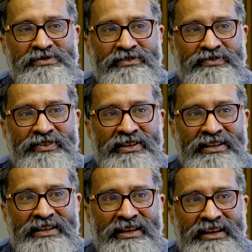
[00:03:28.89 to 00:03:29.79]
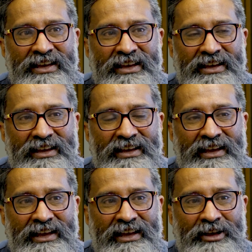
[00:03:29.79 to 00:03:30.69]
of,
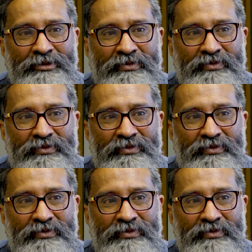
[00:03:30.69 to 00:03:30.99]
how